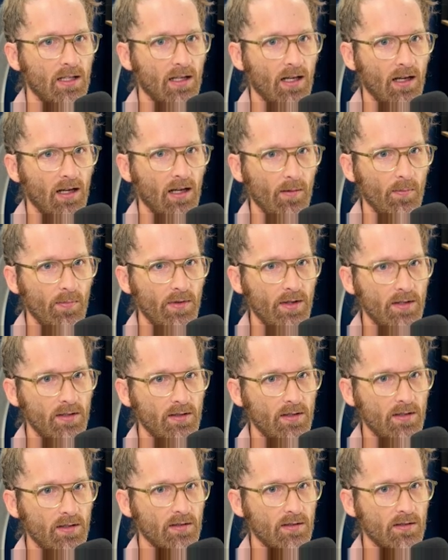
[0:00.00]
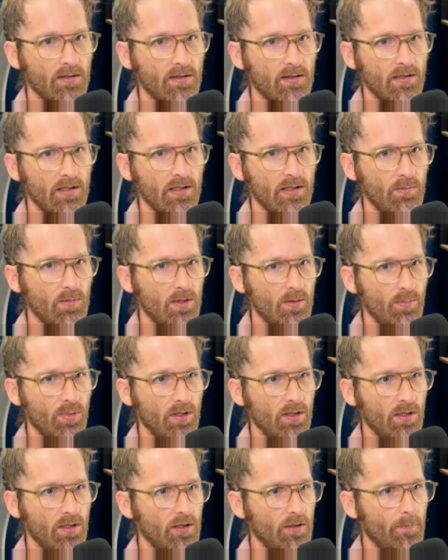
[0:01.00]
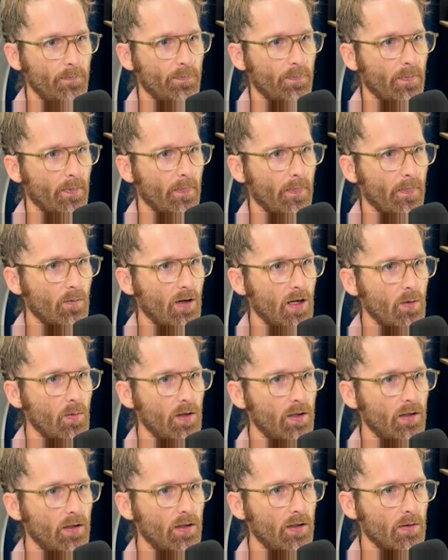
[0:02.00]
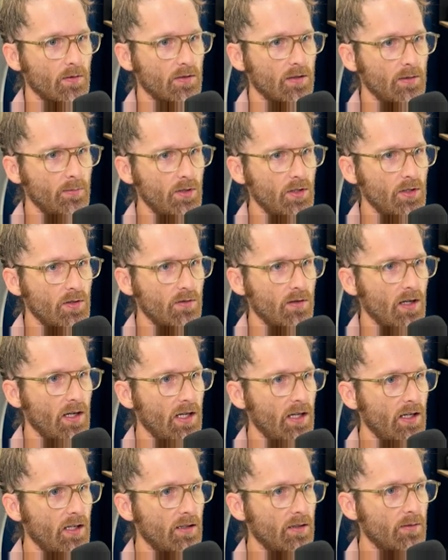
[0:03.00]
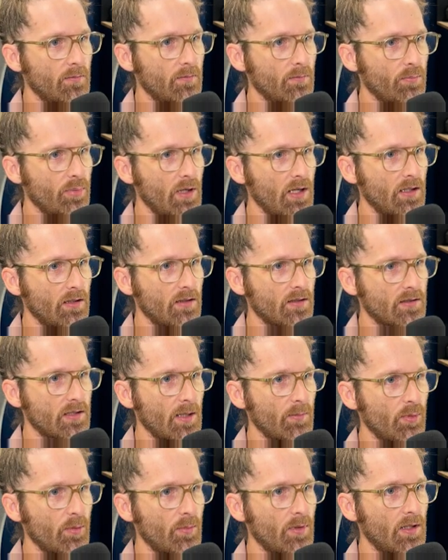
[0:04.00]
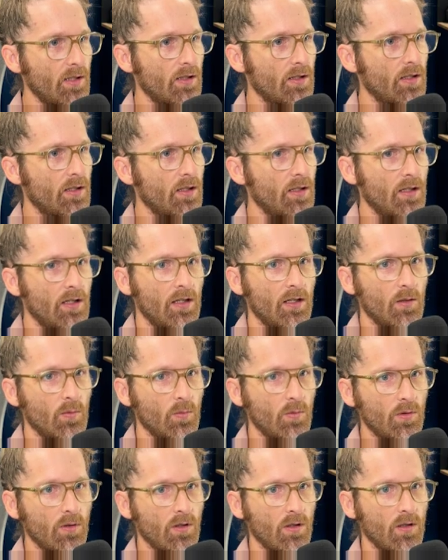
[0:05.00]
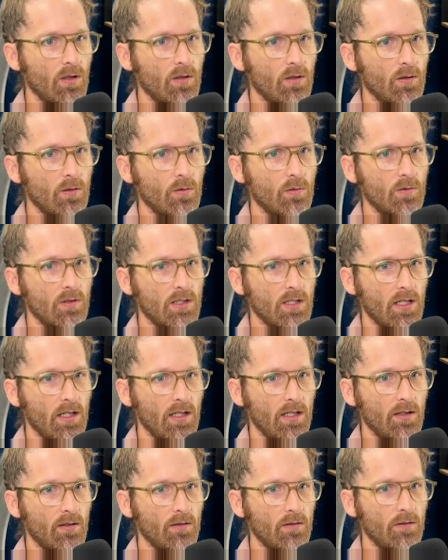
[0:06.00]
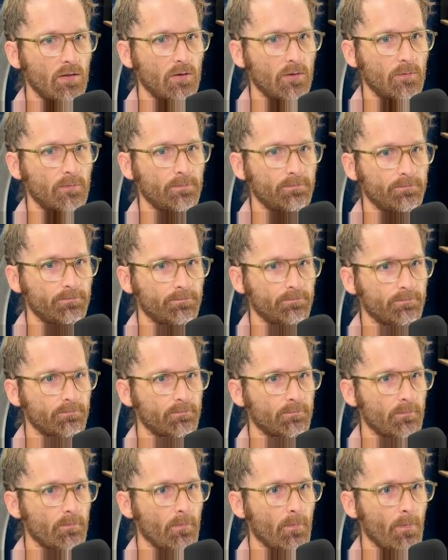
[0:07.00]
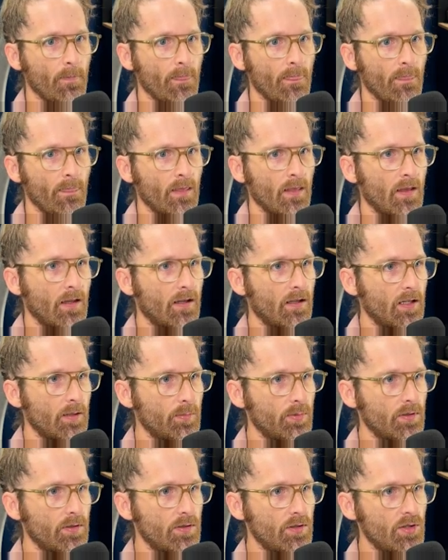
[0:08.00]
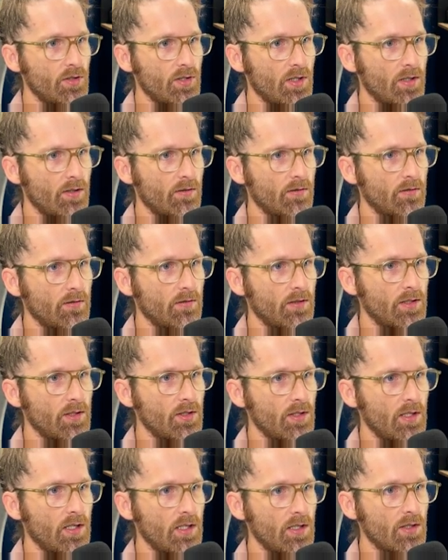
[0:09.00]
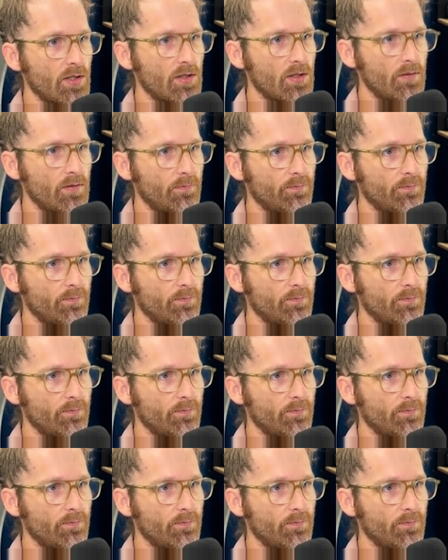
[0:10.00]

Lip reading: this doesn't seem to be the right way to go. So let me try breaking this up a bit. We'll go title, I'll put general education.